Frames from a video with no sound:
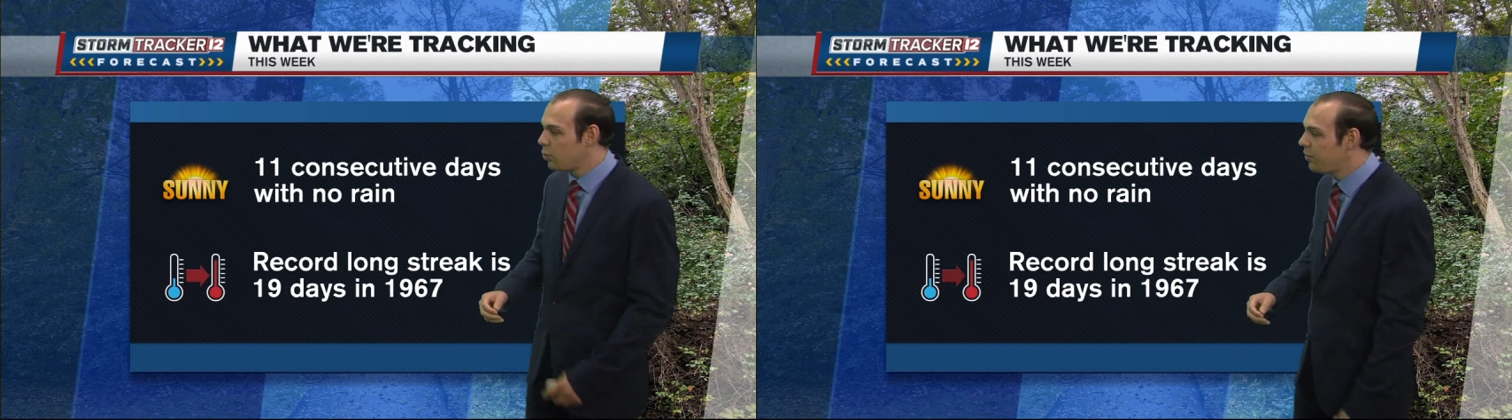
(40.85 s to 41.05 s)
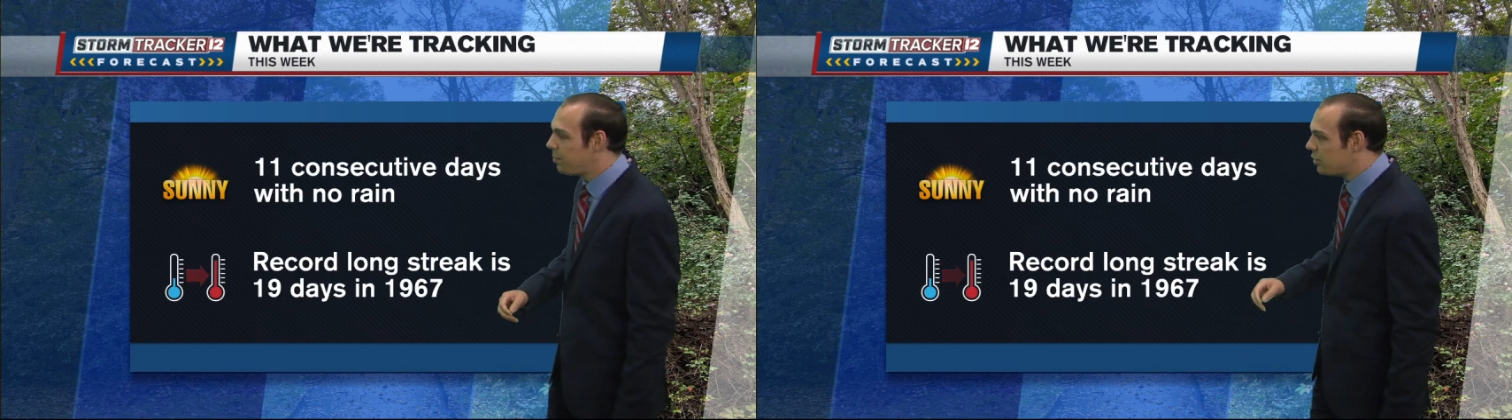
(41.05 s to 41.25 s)

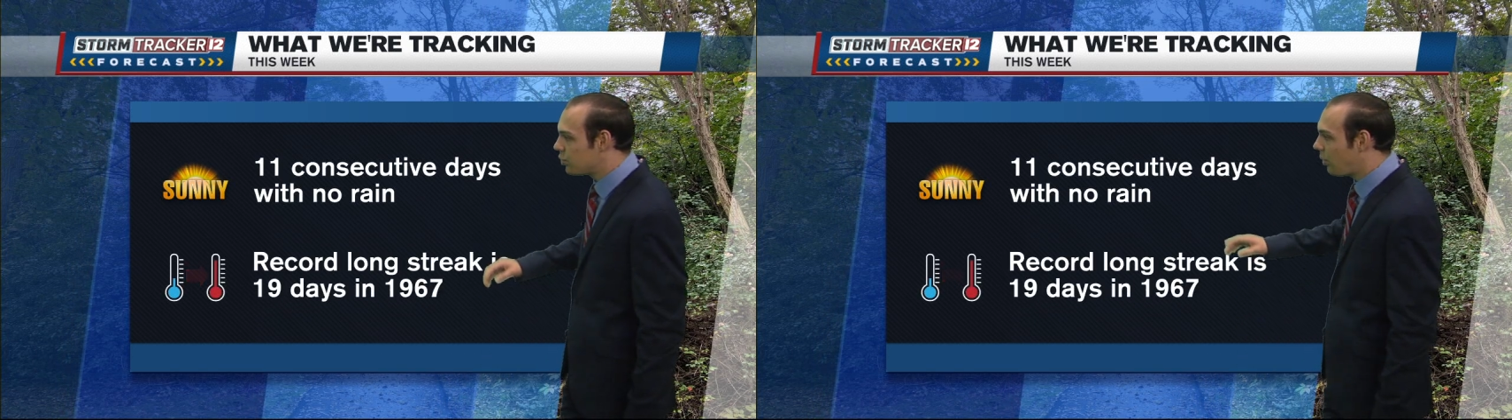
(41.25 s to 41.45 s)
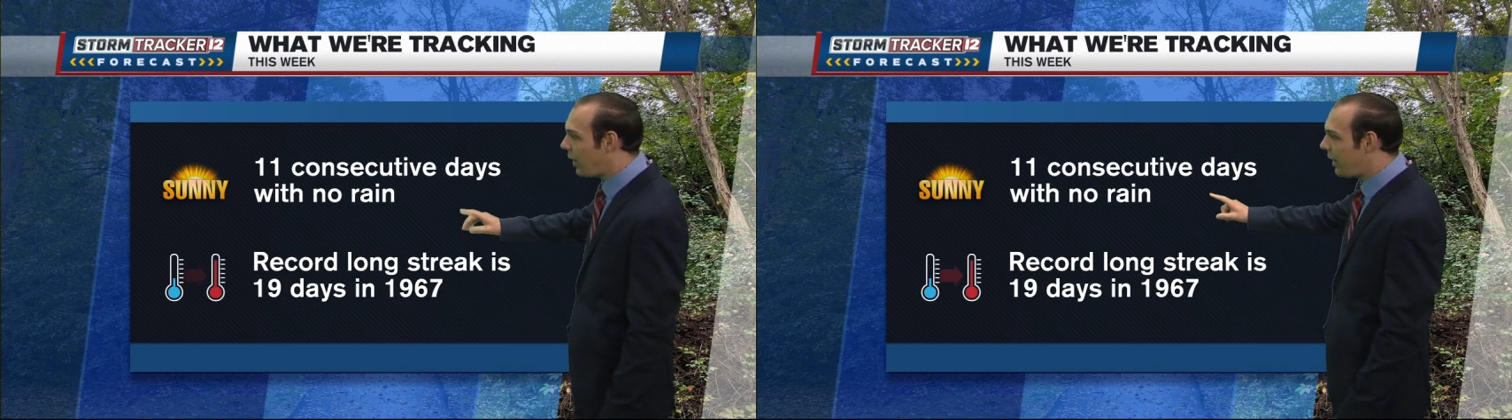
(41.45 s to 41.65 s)
we've been
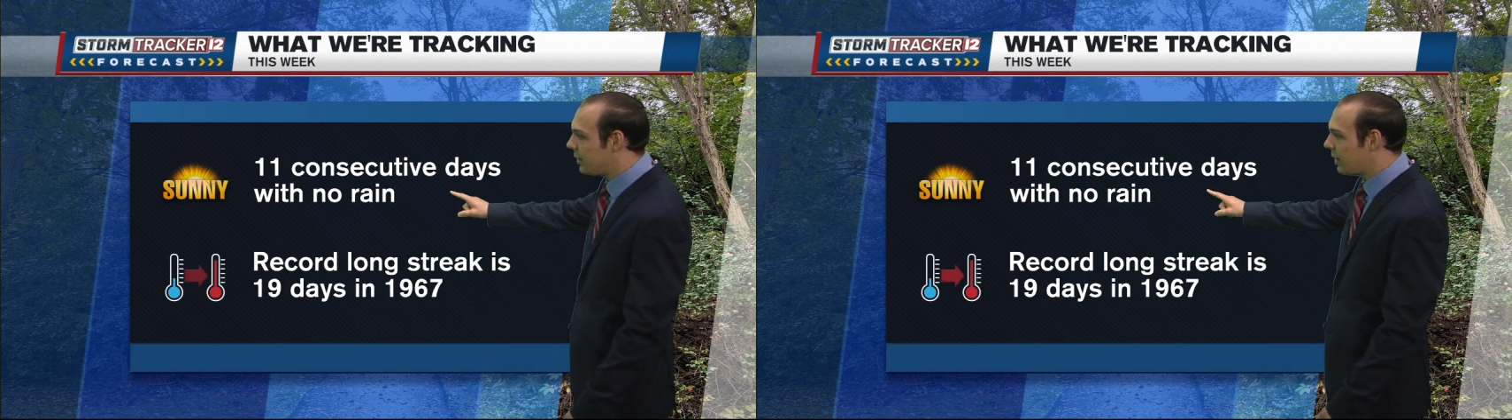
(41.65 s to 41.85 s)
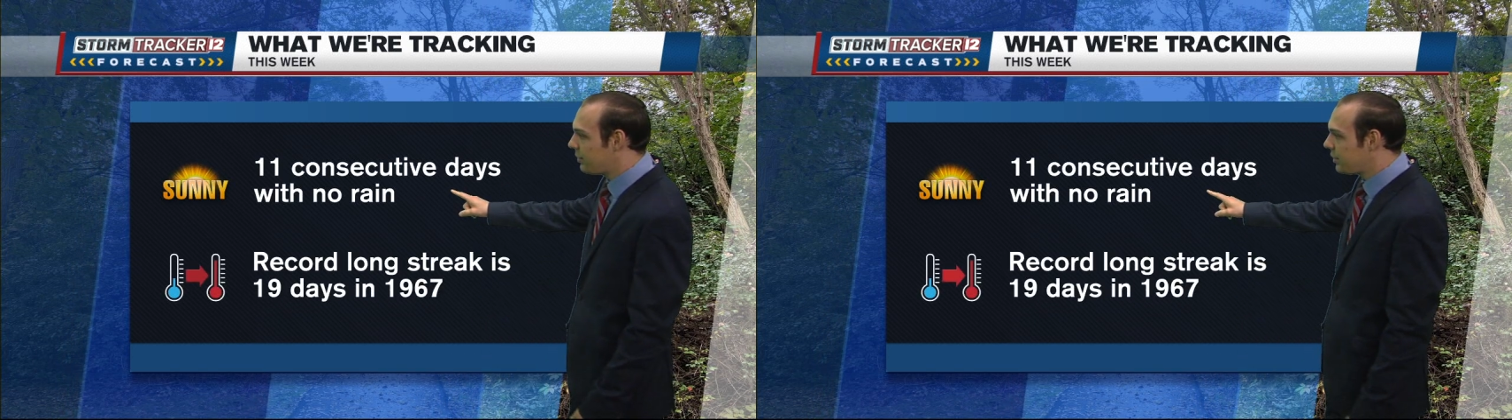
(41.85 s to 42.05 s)
dry
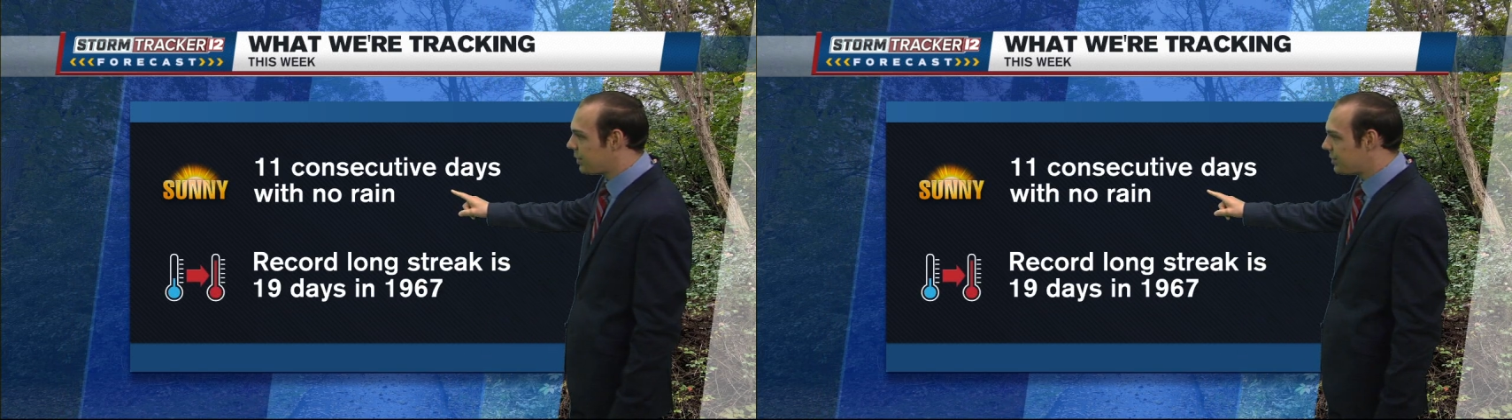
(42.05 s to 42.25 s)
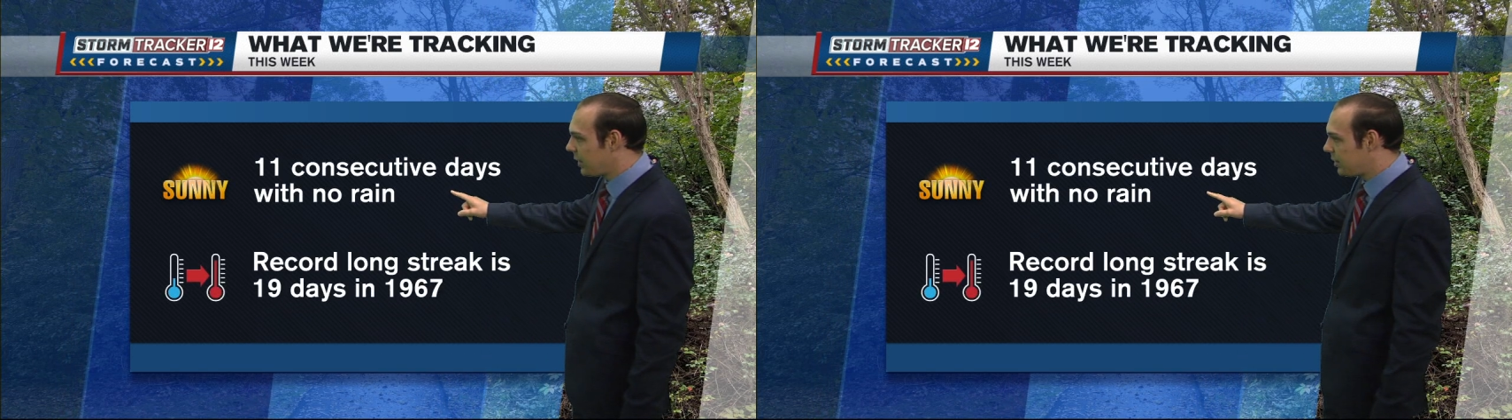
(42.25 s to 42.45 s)
11
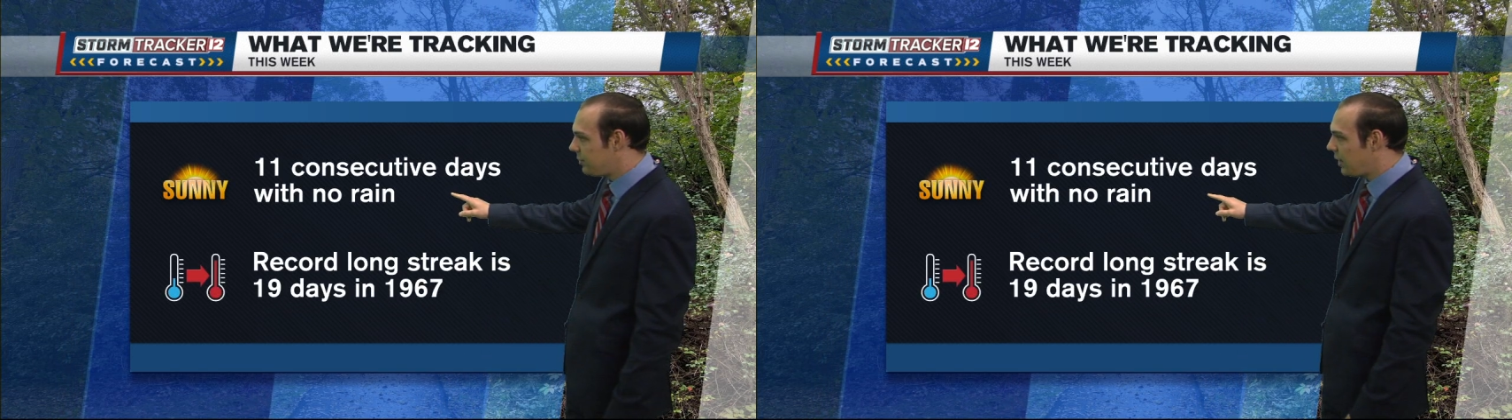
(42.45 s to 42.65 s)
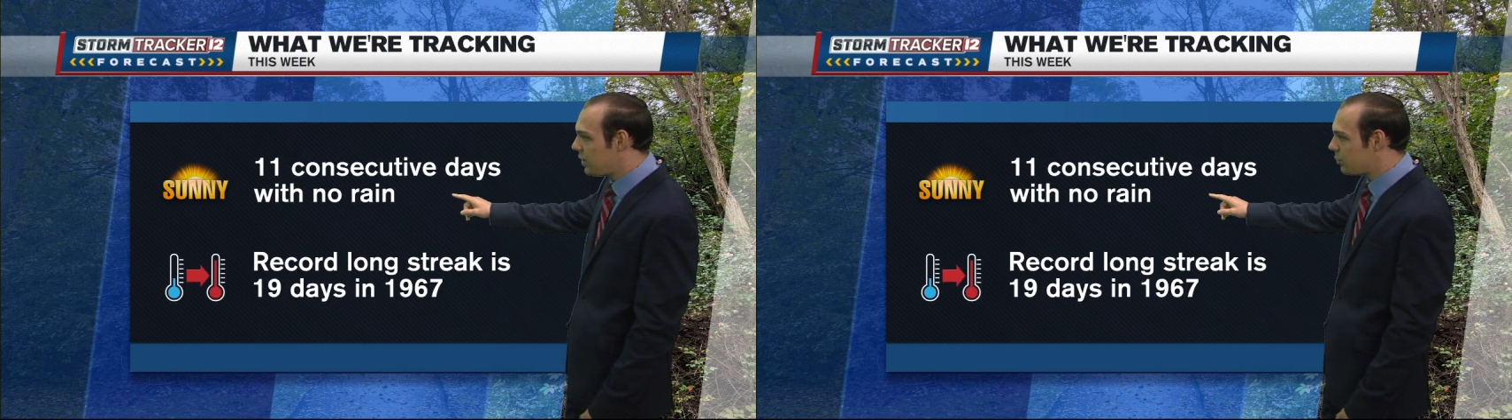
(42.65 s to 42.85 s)

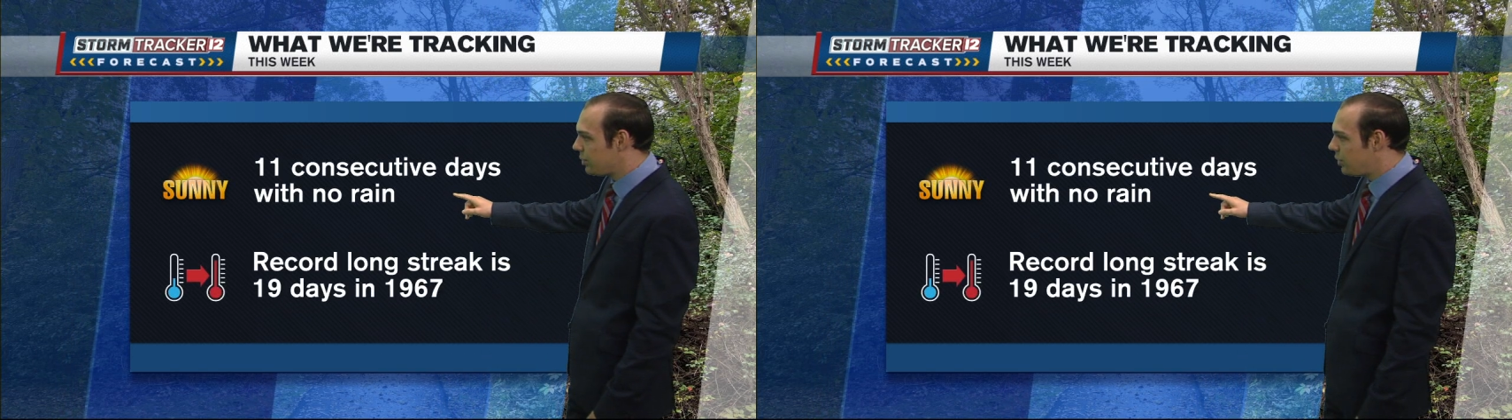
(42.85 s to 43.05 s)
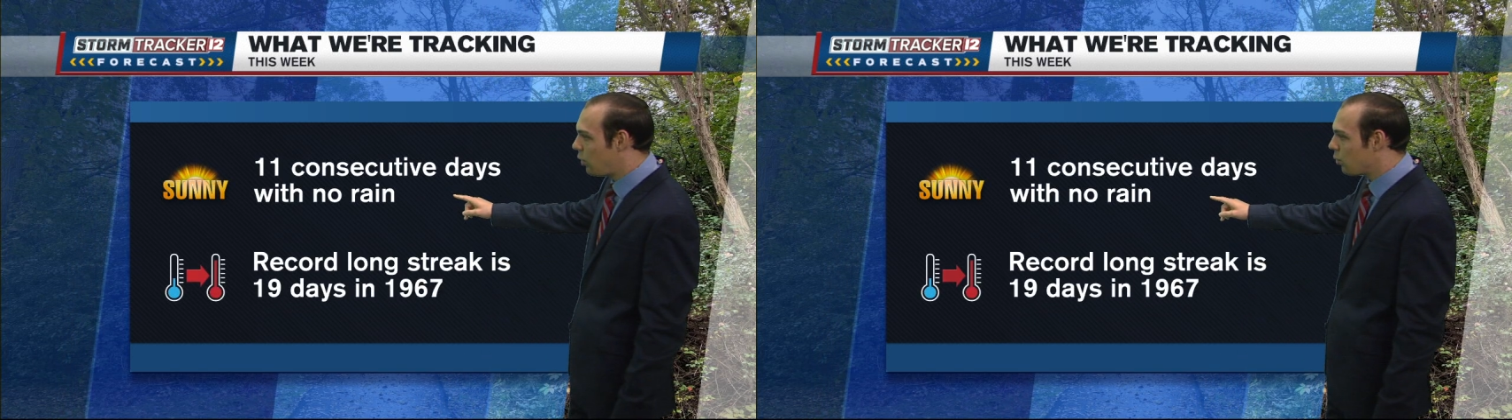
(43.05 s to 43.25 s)
consecutive days
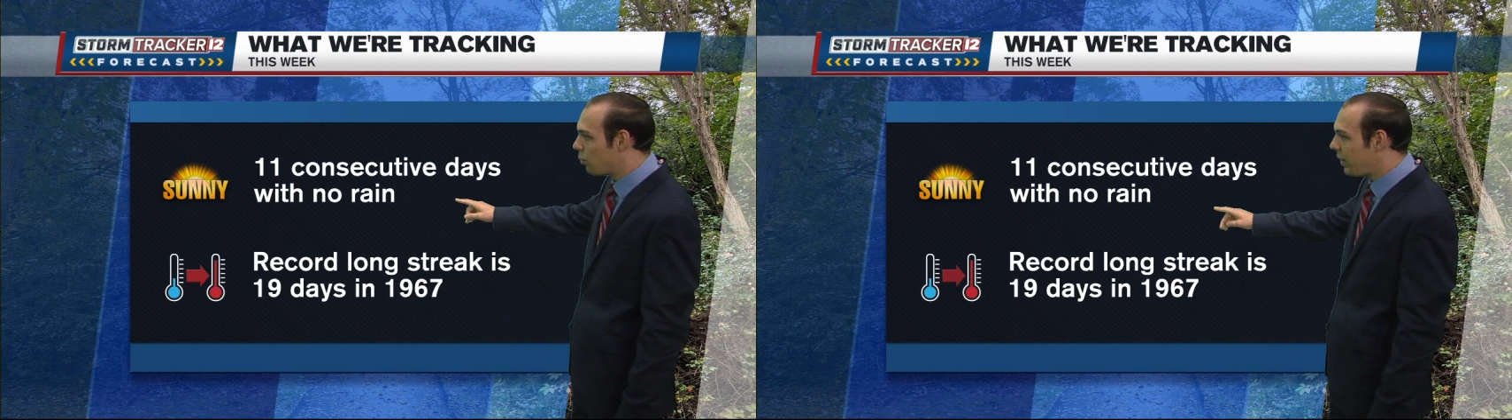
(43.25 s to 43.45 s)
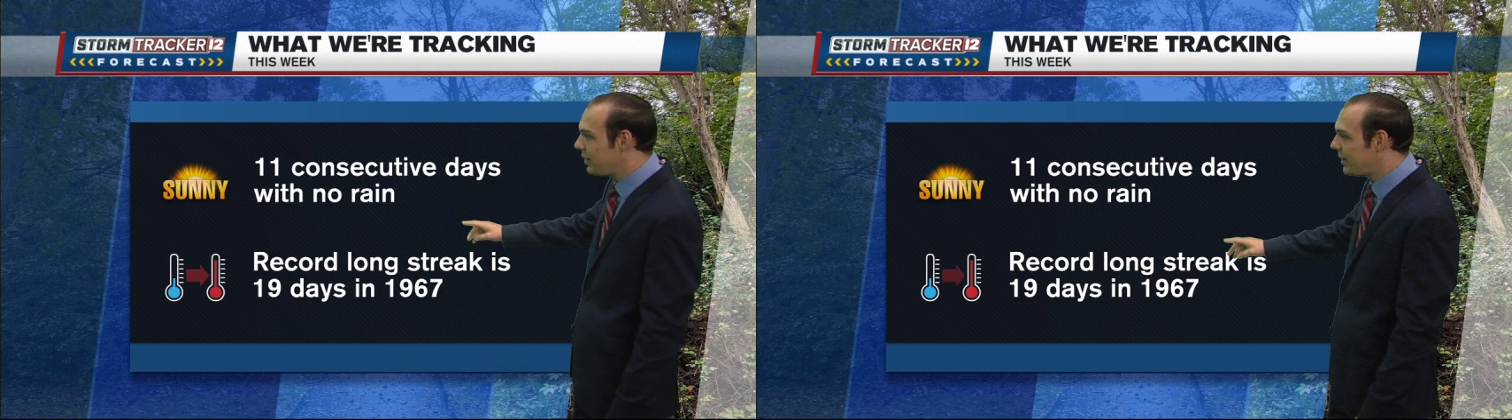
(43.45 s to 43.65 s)
with no
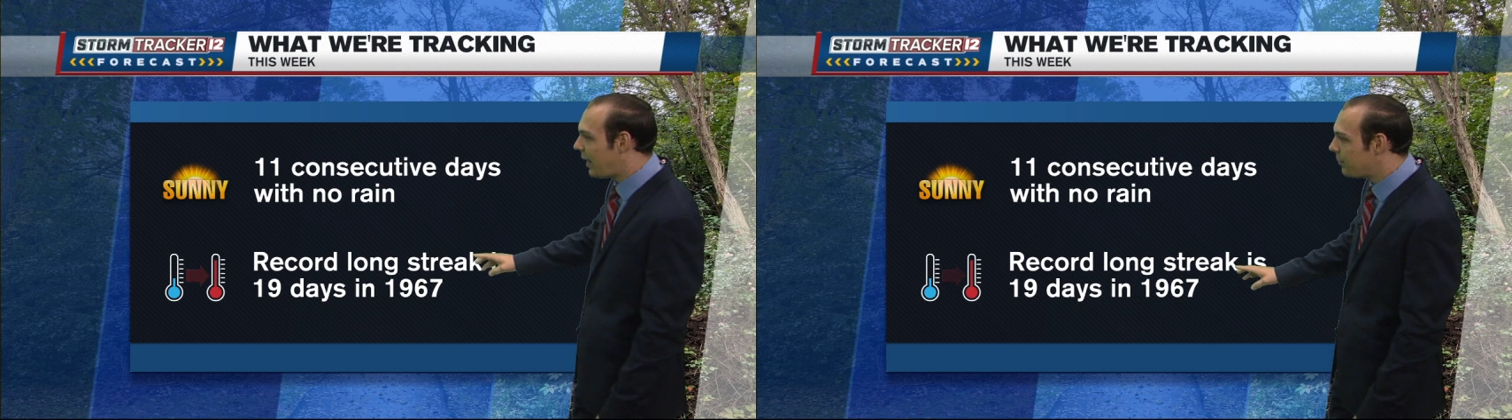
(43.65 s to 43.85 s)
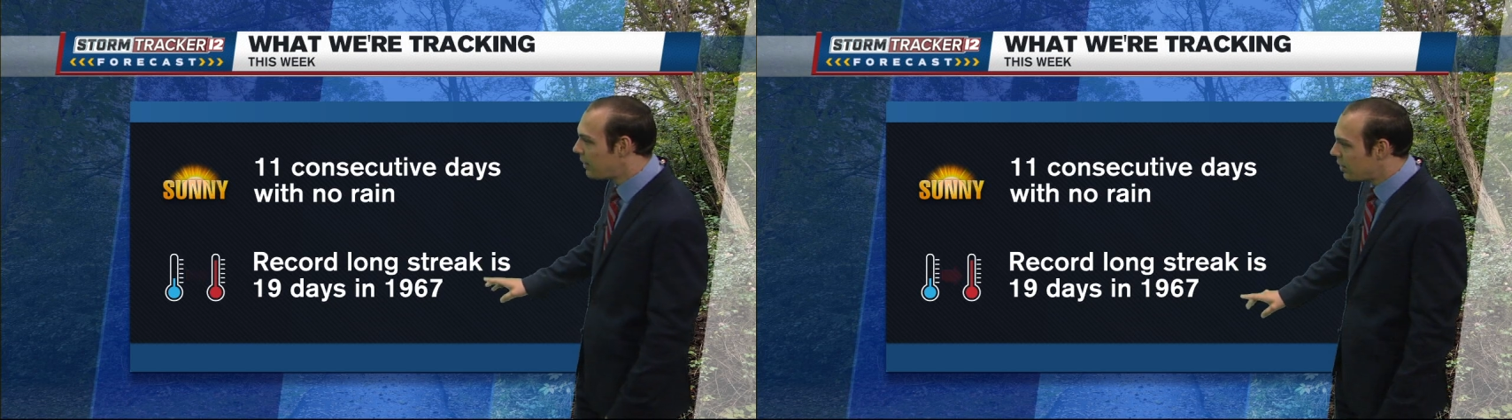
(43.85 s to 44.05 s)
rain
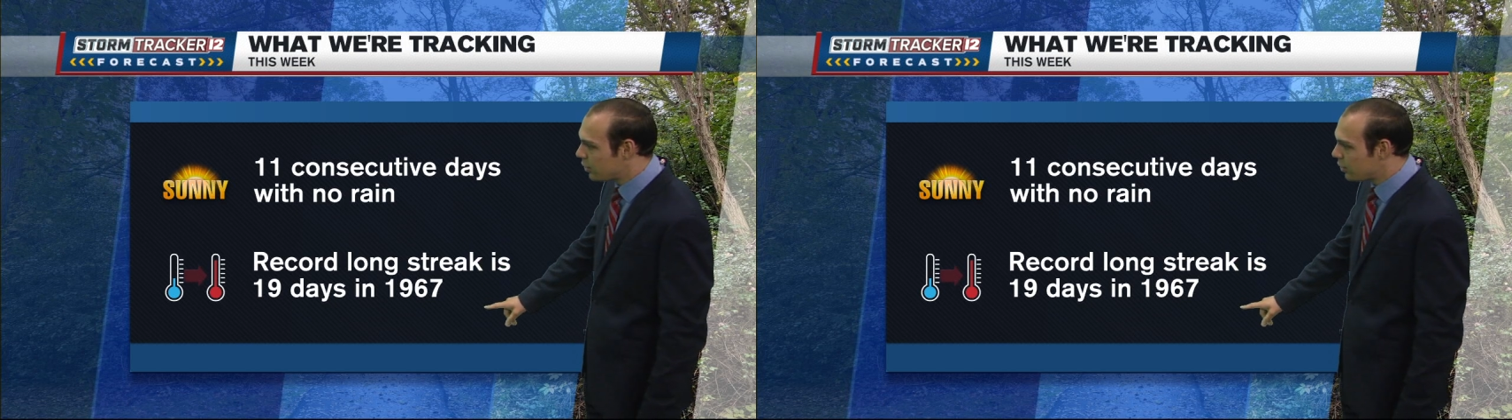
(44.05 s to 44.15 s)
now.